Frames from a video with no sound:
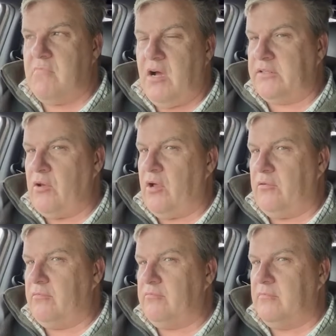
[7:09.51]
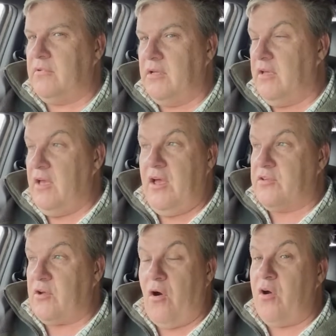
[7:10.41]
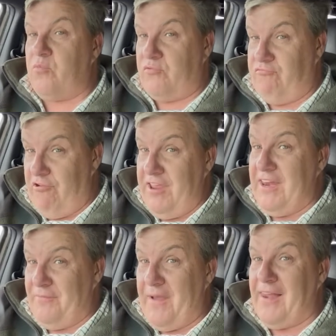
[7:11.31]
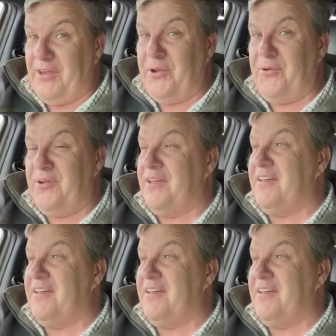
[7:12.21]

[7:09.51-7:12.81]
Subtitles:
I don't know. So I would really value